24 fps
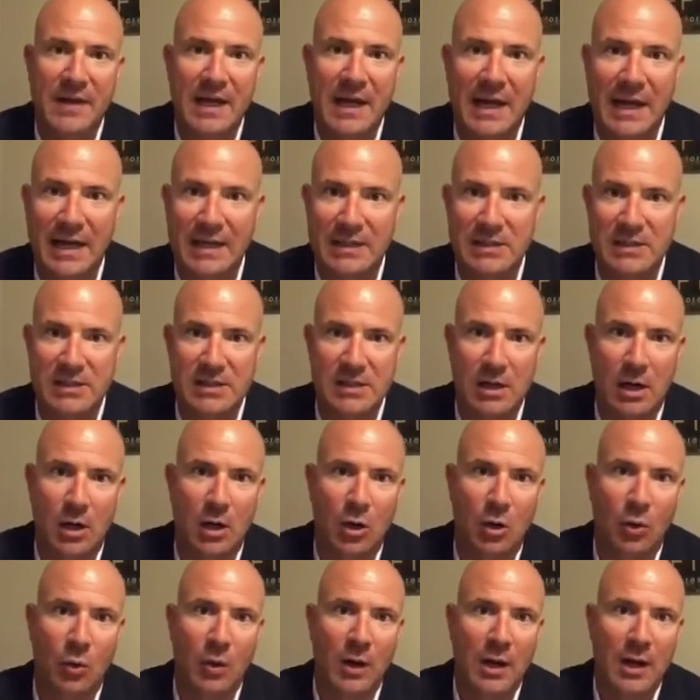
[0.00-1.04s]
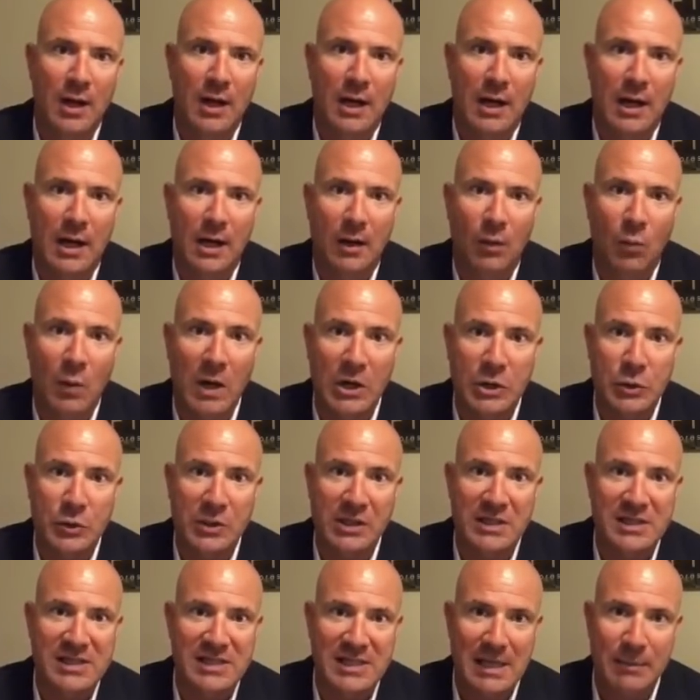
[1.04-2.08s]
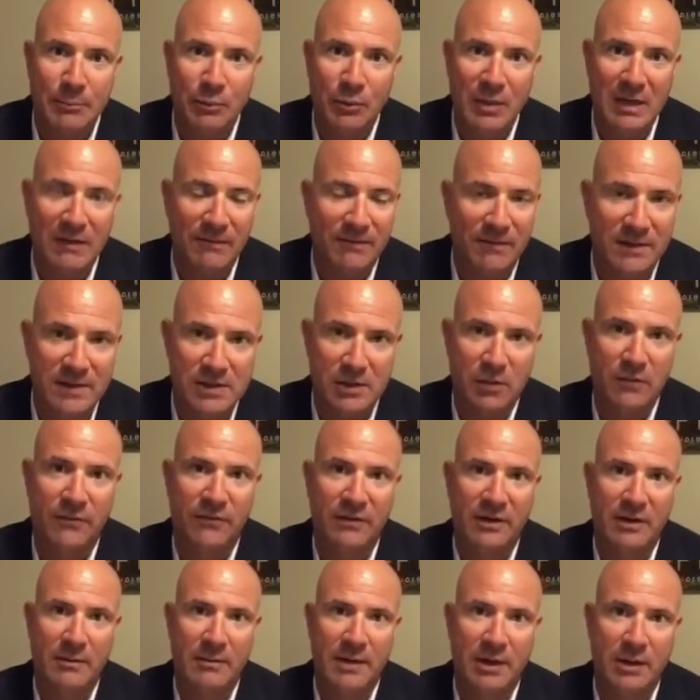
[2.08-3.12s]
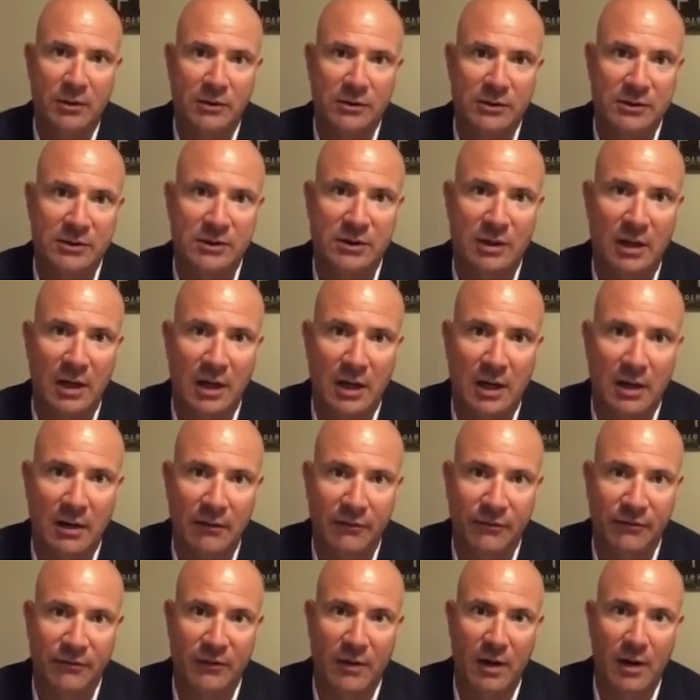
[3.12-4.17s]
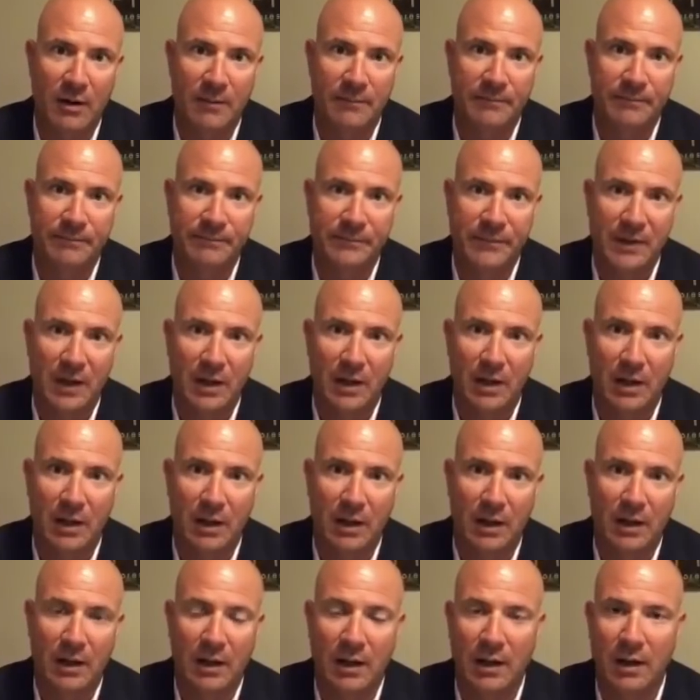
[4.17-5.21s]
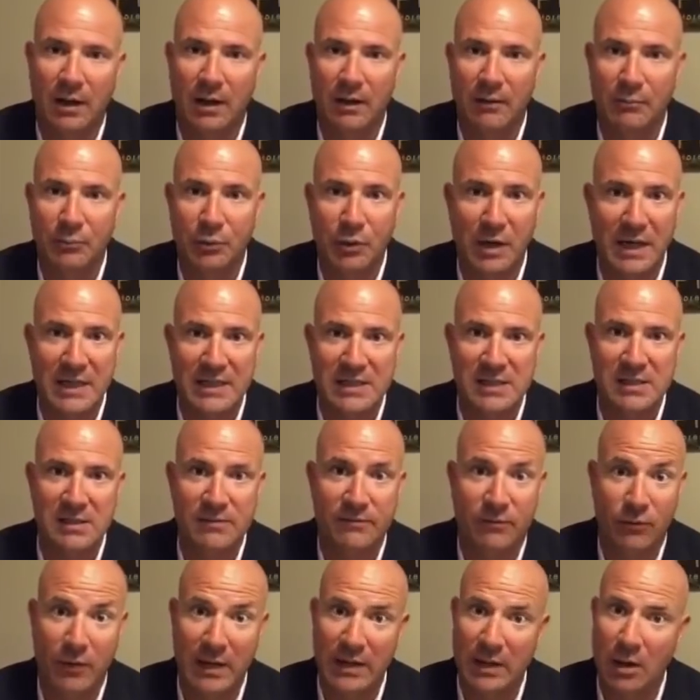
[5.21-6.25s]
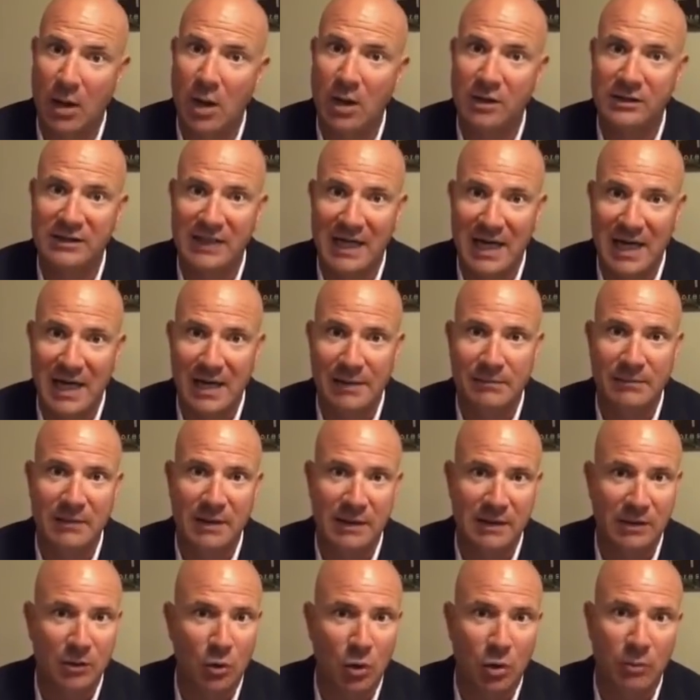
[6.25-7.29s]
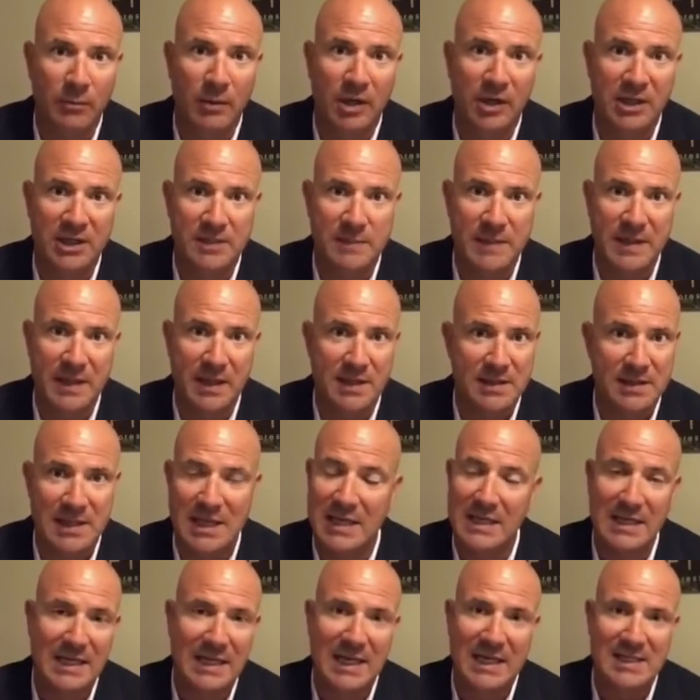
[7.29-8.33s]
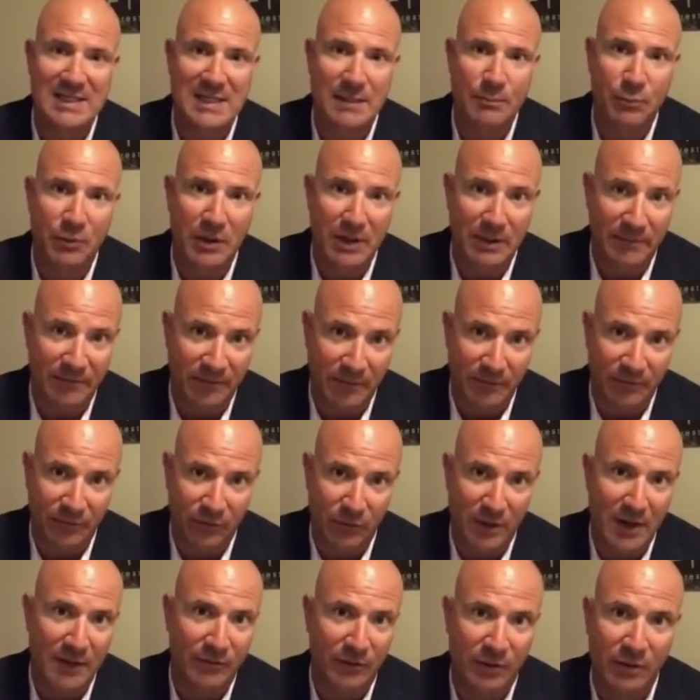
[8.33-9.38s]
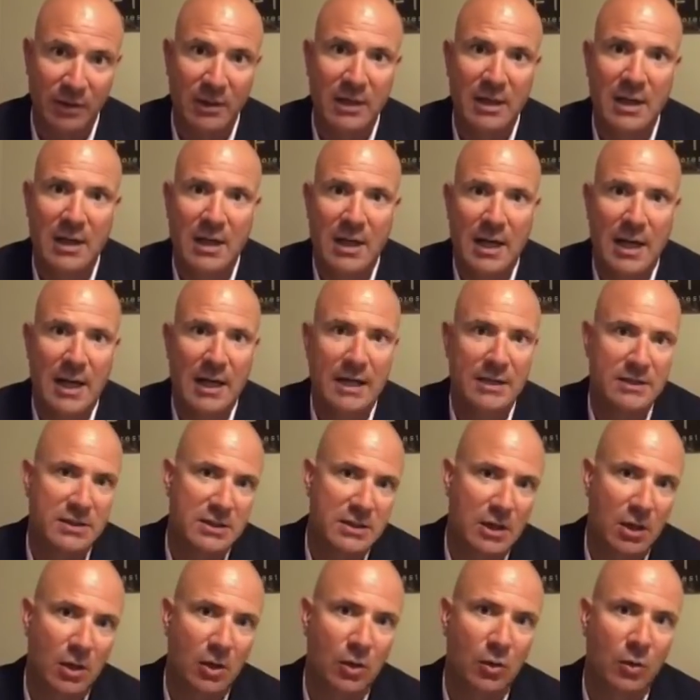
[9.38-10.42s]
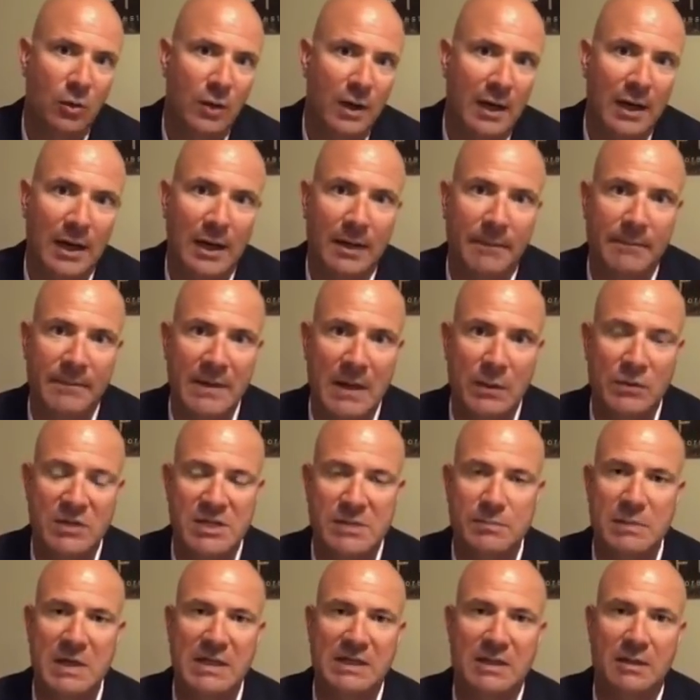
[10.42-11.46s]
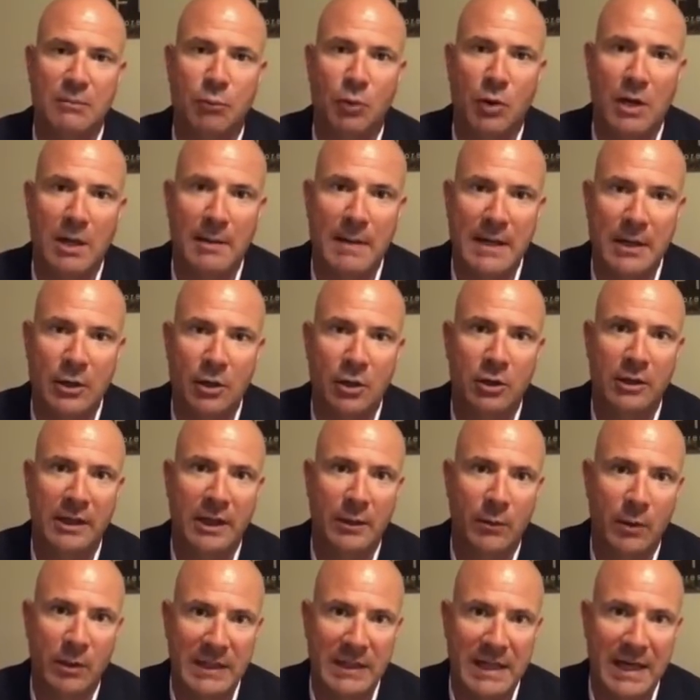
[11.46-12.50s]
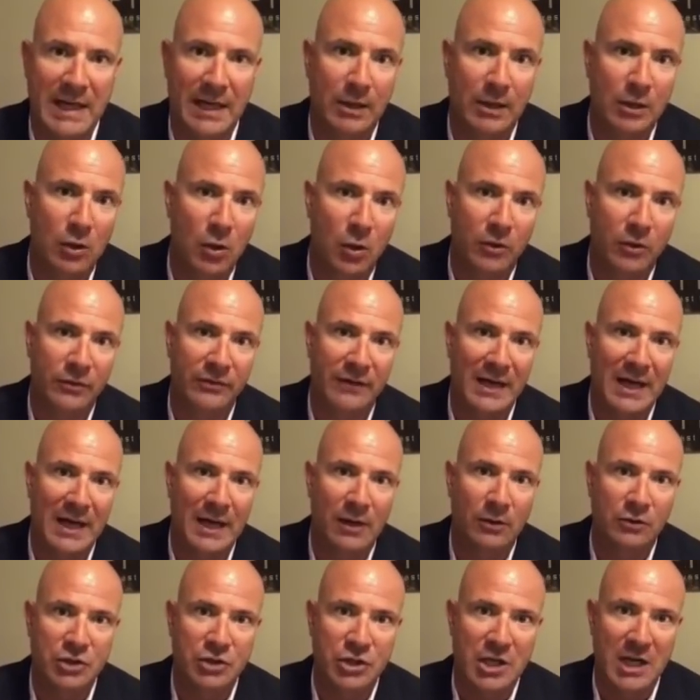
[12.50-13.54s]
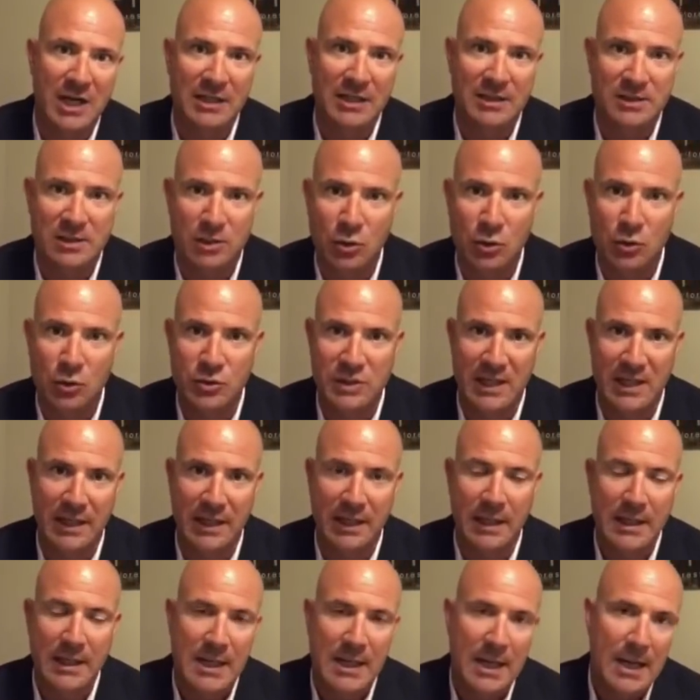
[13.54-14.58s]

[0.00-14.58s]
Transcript: And so while you can separate physical fundamentals from price for a long time in gold markets because of that, you can't separate them from forever. And so that would speak to the point I made earlier where, gold down, China's losing.